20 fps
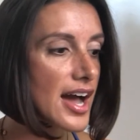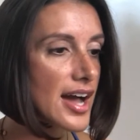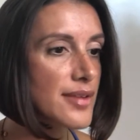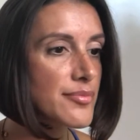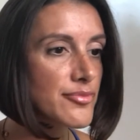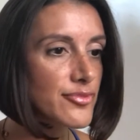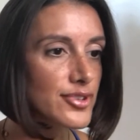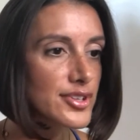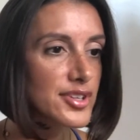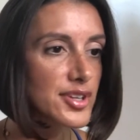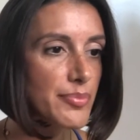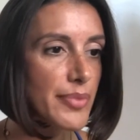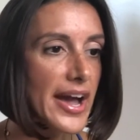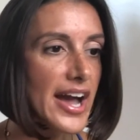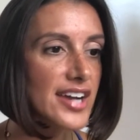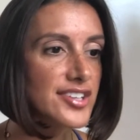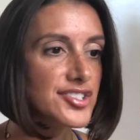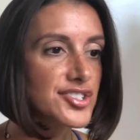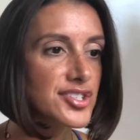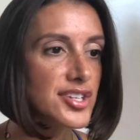I'm really
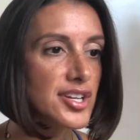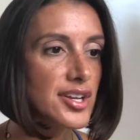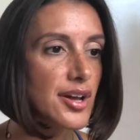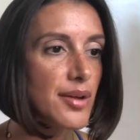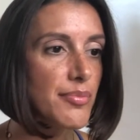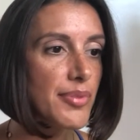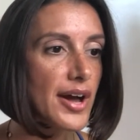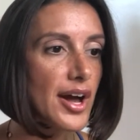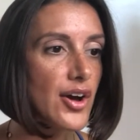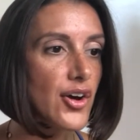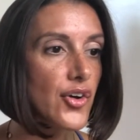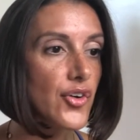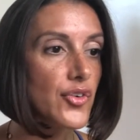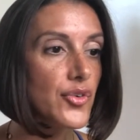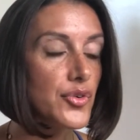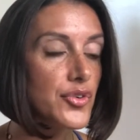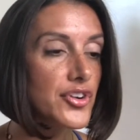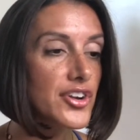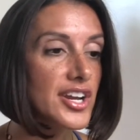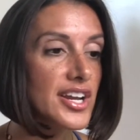passionate
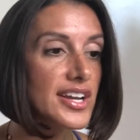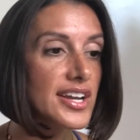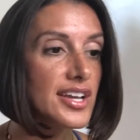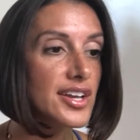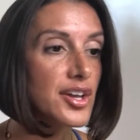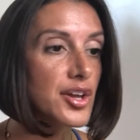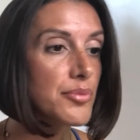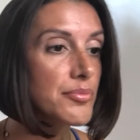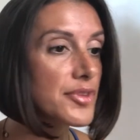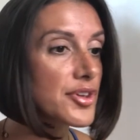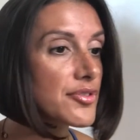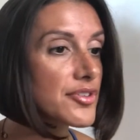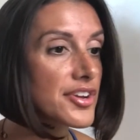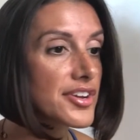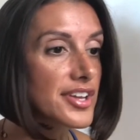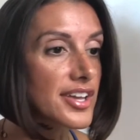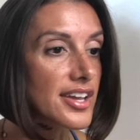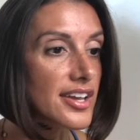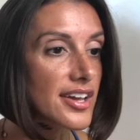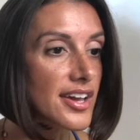about creating
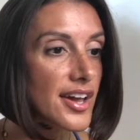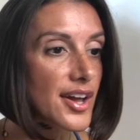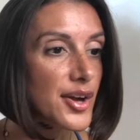community,